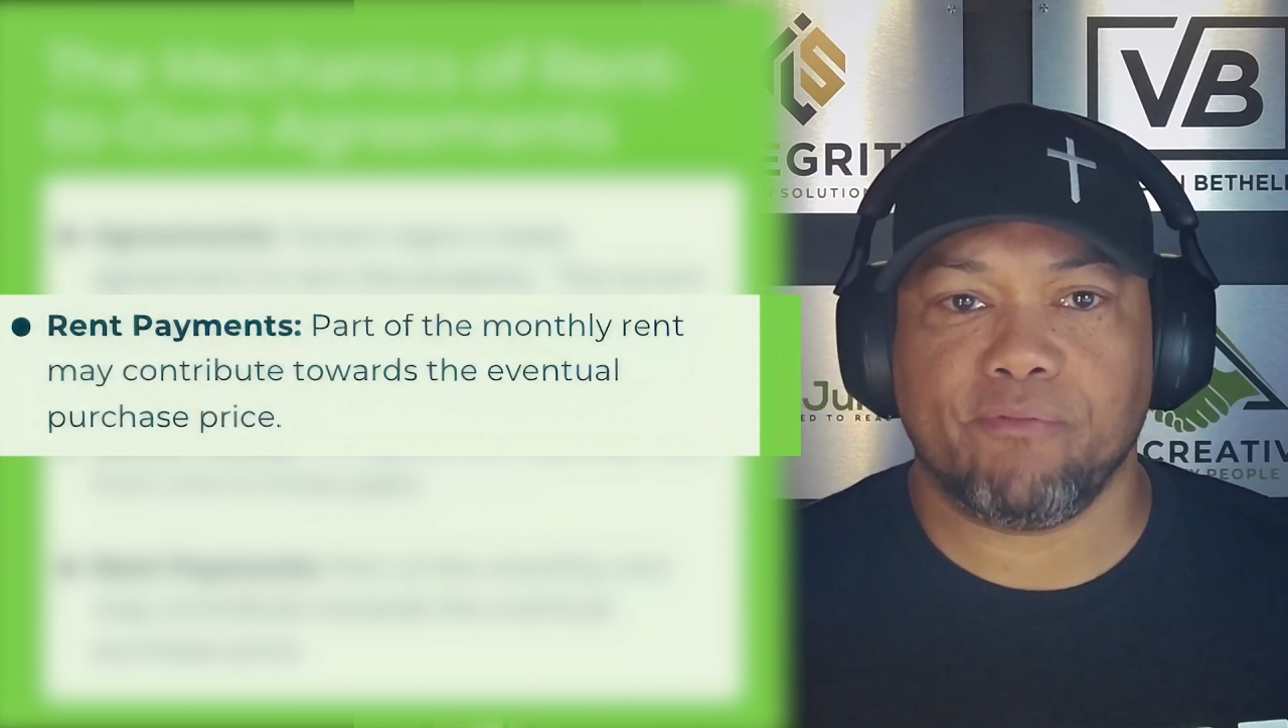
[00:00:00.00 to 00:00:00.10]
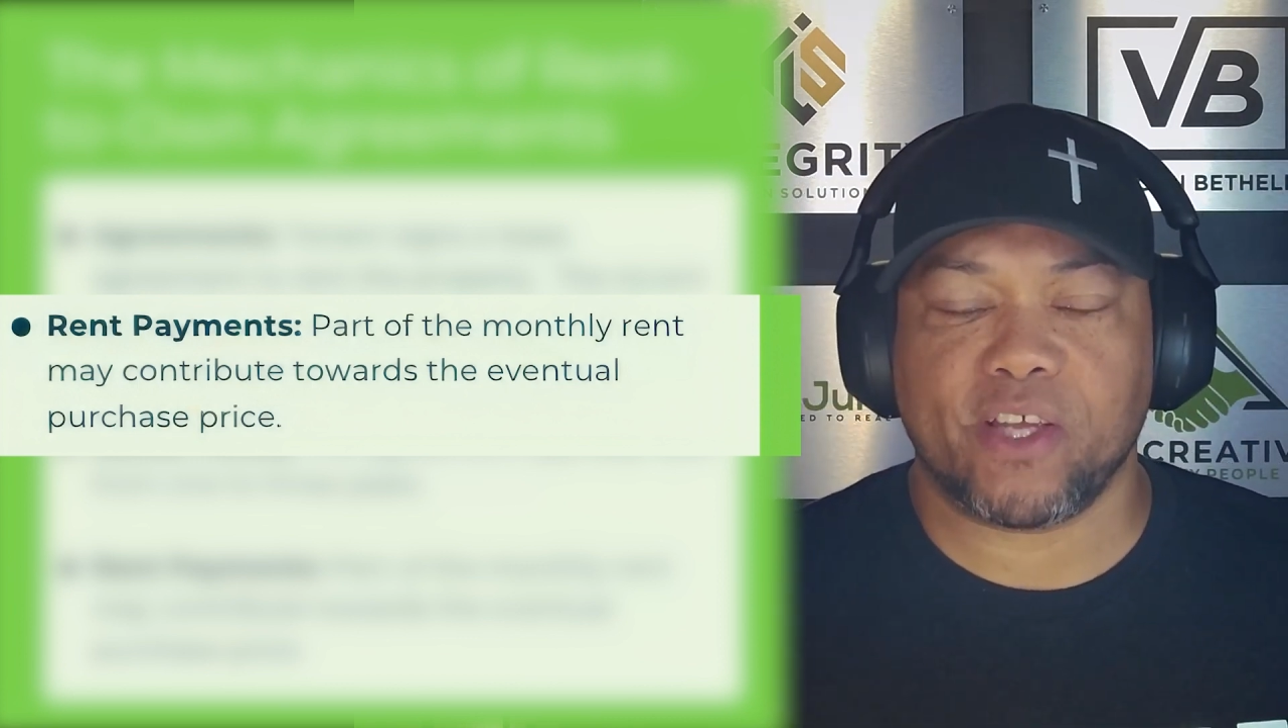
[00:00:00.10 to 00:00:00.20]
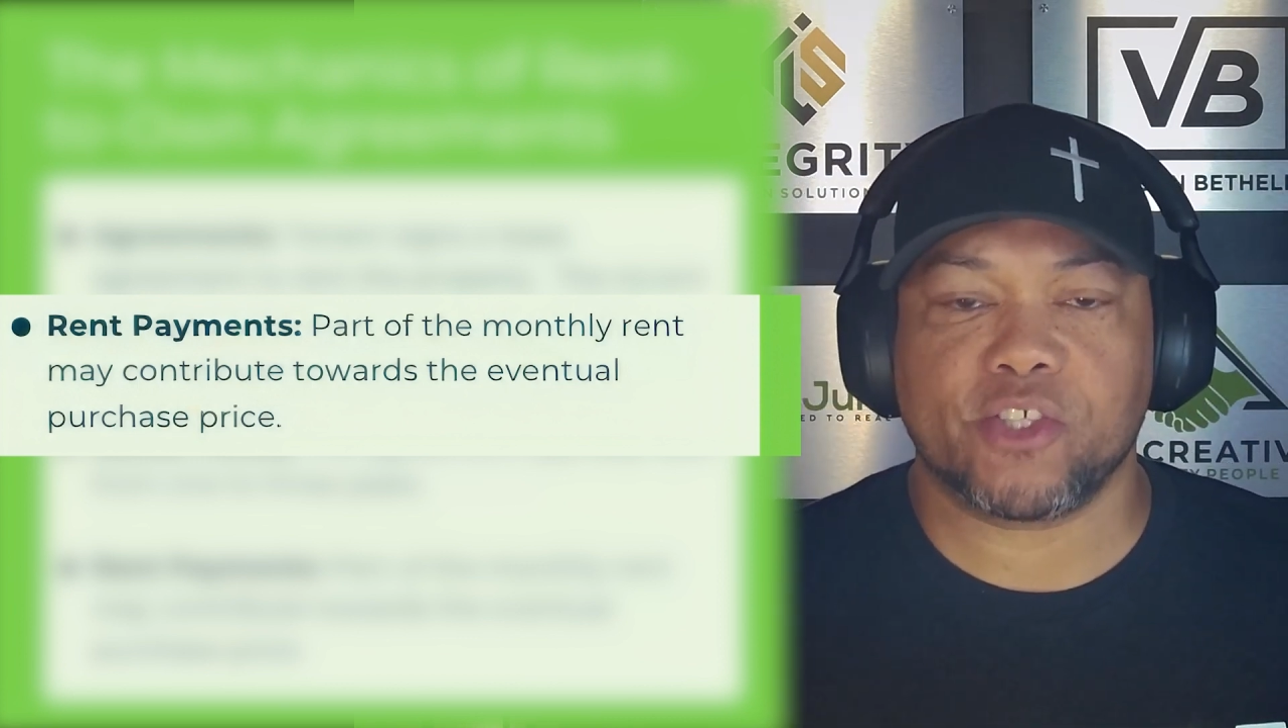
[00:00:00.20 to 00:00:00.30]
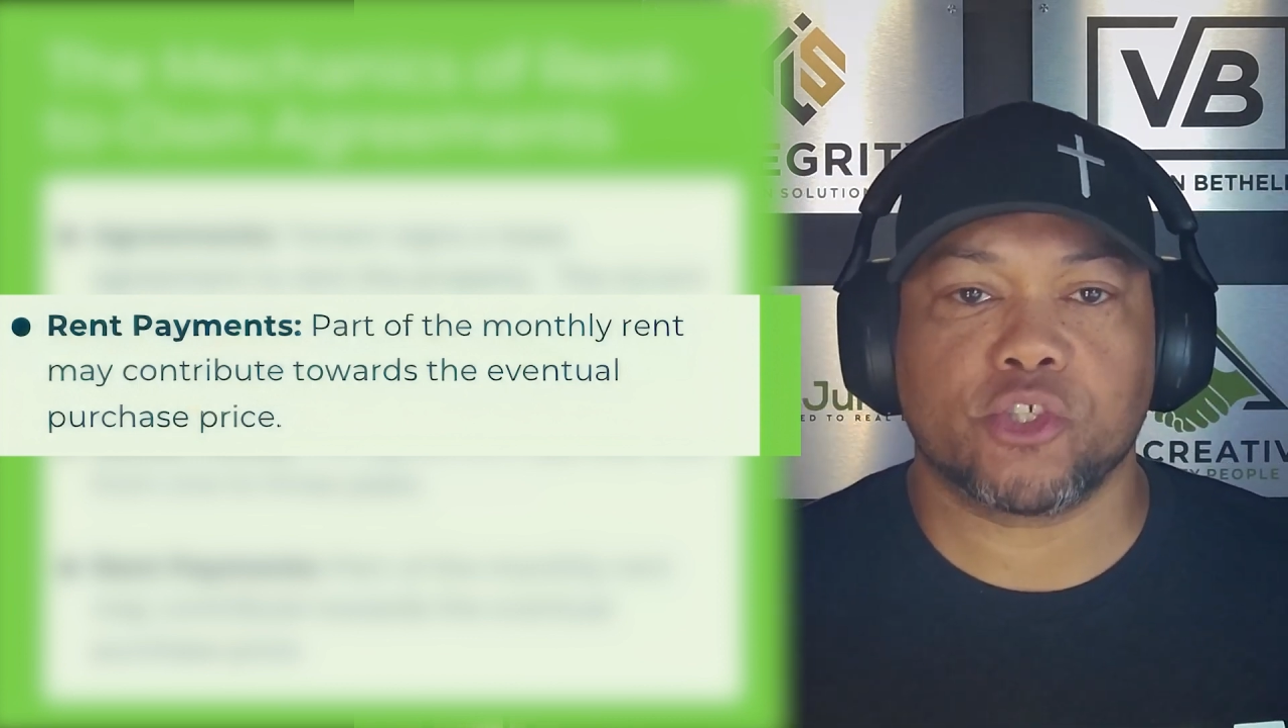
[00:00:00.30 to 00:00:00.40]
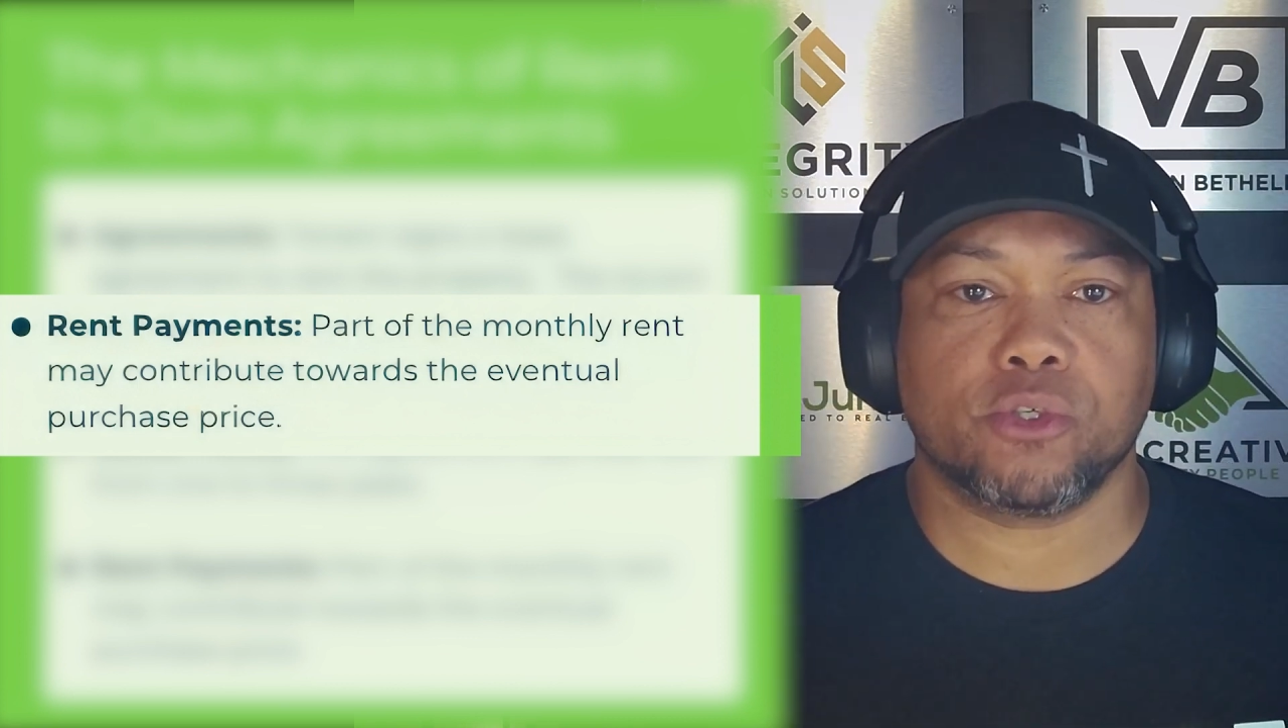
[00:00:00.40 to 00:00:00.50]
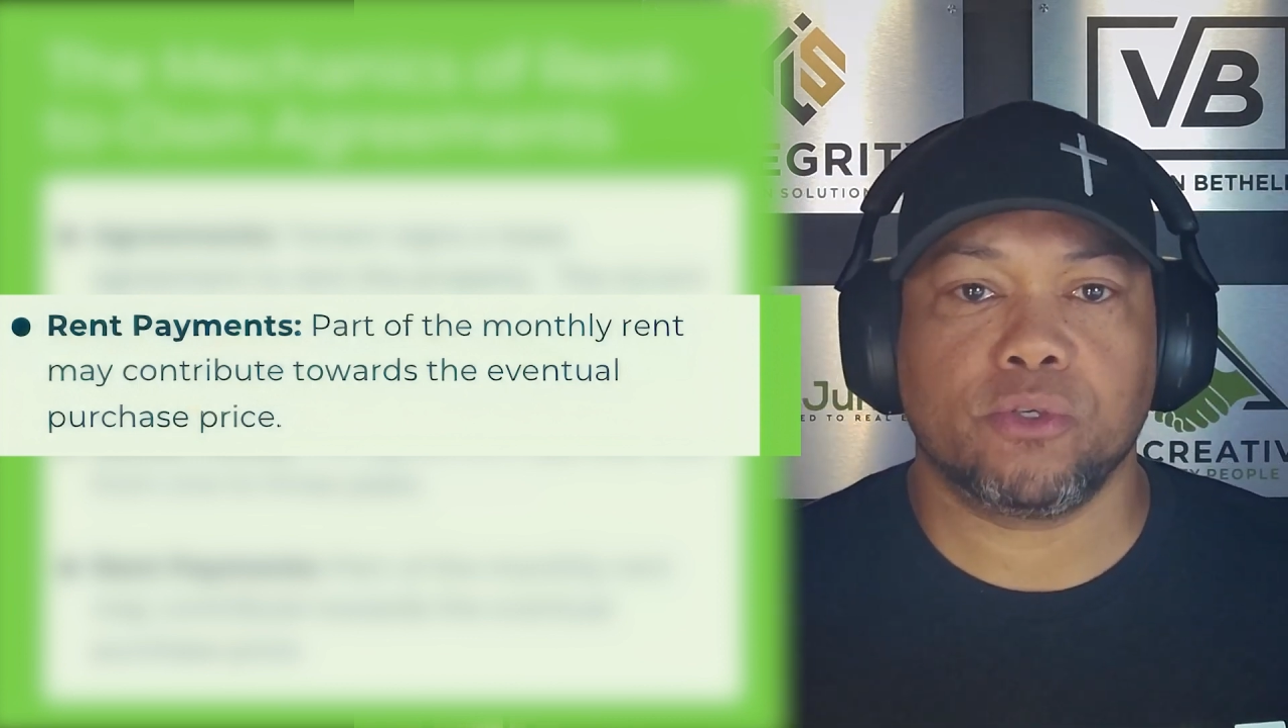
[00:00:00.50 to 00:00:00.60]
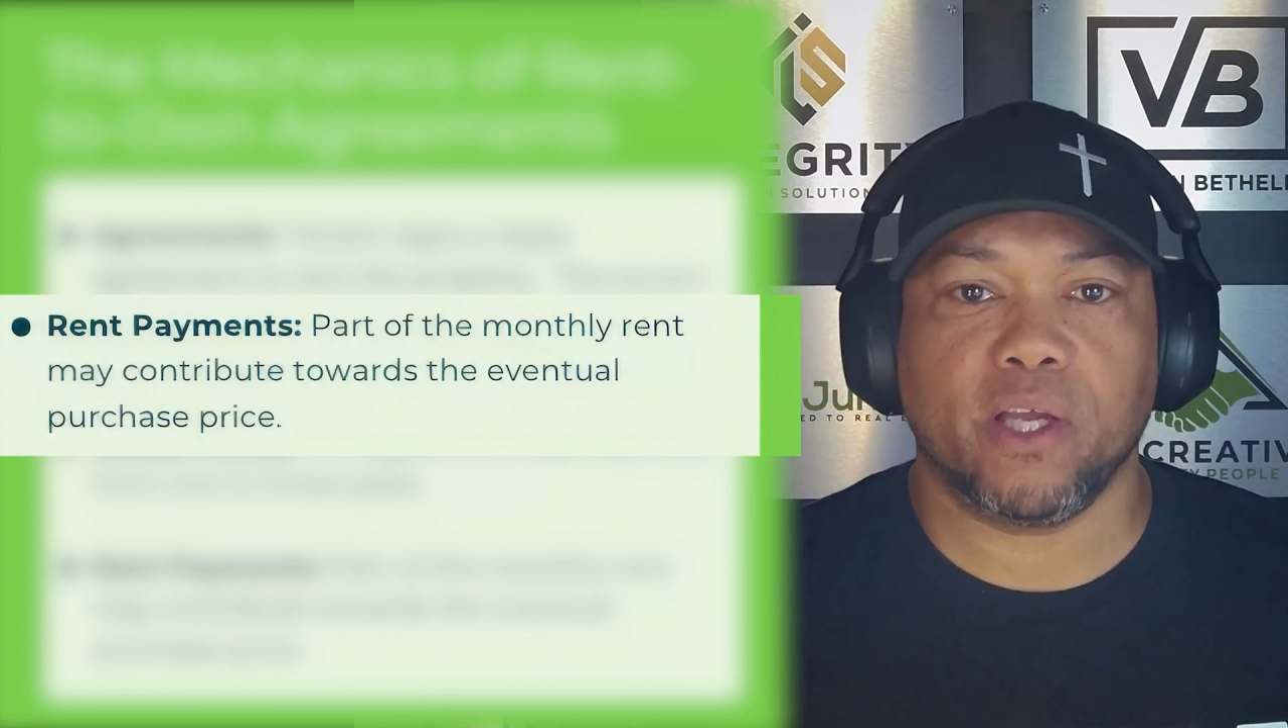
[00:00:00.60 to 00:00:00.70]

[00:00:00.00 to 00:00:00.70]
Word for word: eventual,